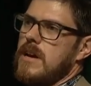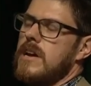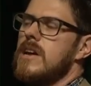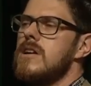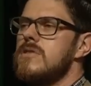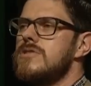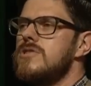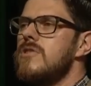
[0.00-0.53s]
In
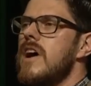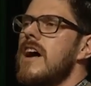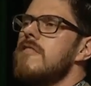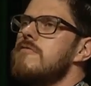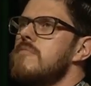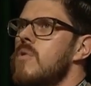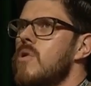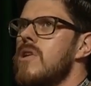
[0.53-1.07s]
other words, you
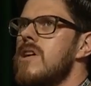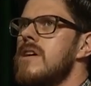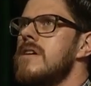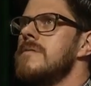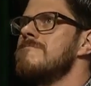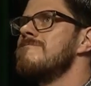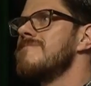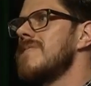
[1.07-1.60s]
have
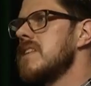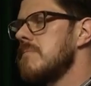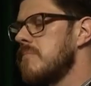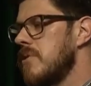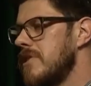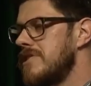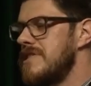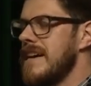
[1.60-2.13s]
more
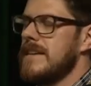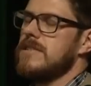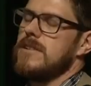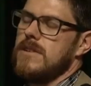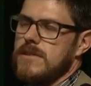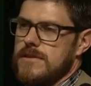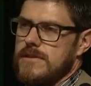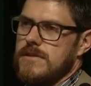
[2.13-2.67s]

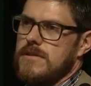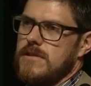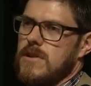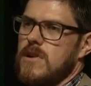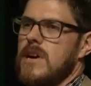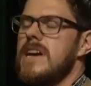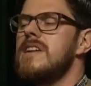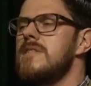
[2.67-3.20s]
predictors
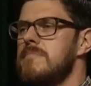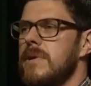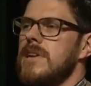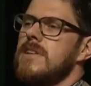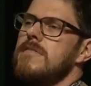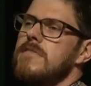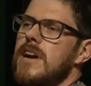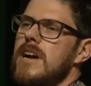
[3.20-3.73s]
or
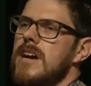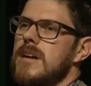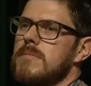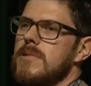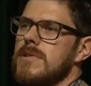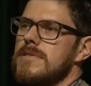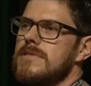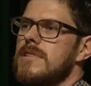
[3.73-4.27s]
independent
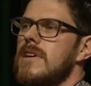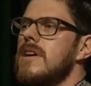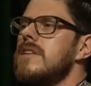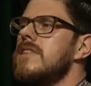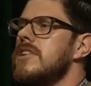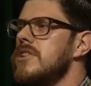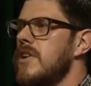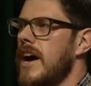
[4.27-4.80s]
variables
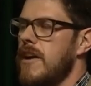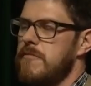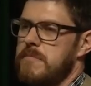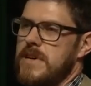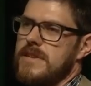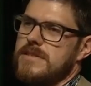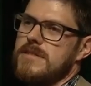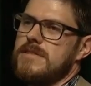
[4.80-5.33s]
than you have
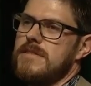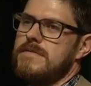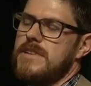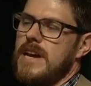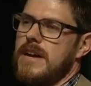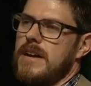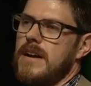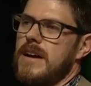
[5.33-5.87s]
pieces of
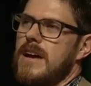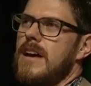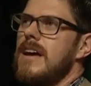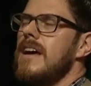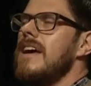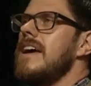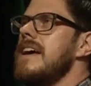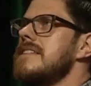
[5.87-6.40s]
data.
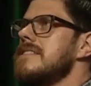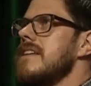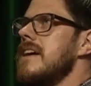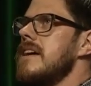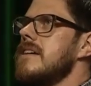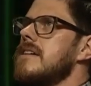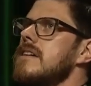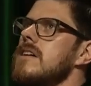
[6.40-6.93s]
It's
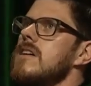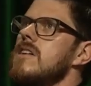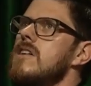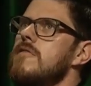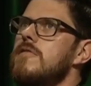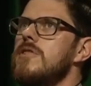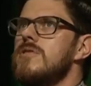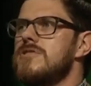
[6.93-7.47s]
like
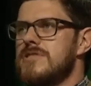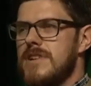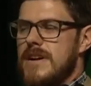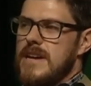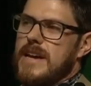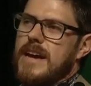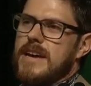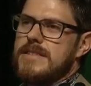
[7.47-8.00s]
if you
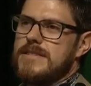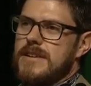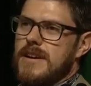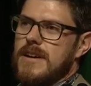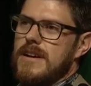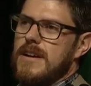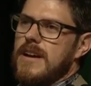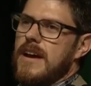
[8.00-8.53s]
study cancer
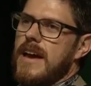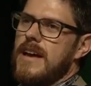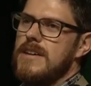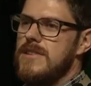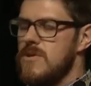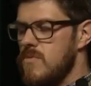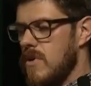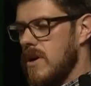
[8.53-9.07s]
and
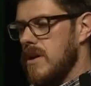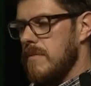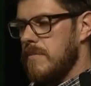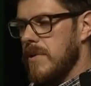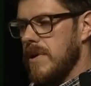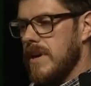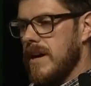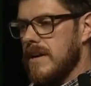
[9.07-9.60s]
you want to
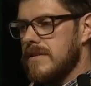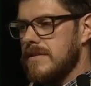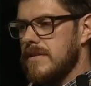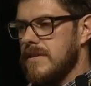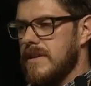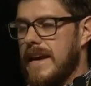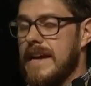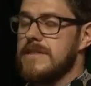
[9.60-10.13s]

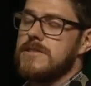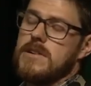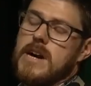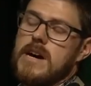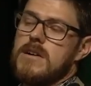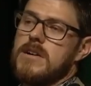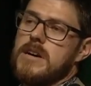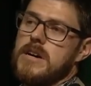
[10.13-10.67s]
predict cancer
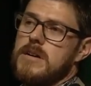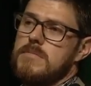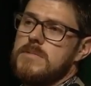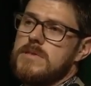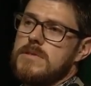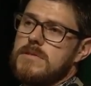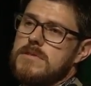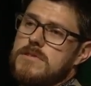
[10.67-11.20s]

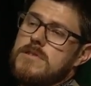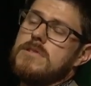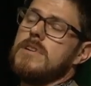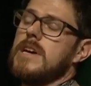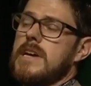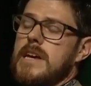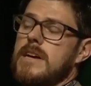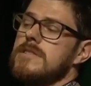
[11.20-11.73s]
outcomes, do you
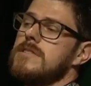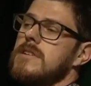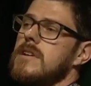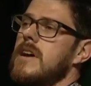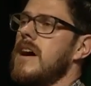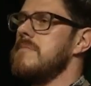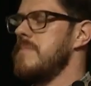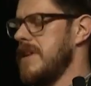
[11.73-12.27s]
get cancer or
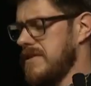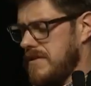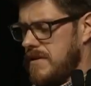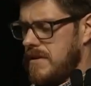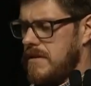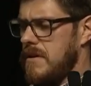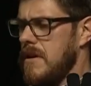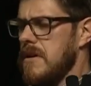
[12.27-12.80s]
not, based
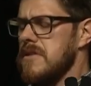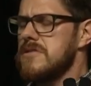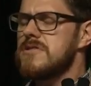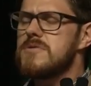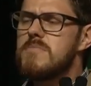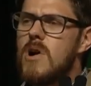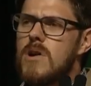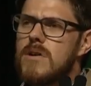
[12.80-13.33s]
on
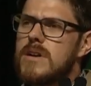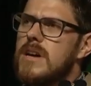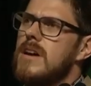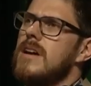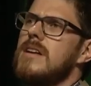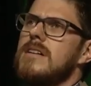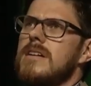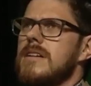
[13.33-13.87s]

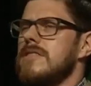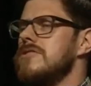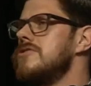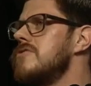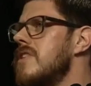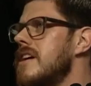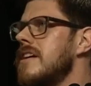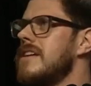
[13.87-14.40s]
smoking and
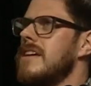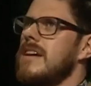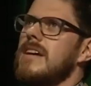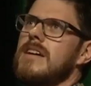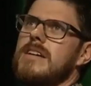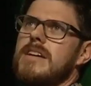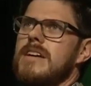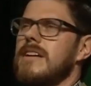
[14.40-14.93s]

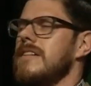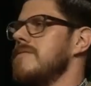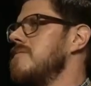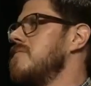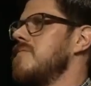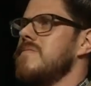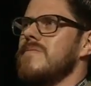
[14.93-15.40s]
drinking and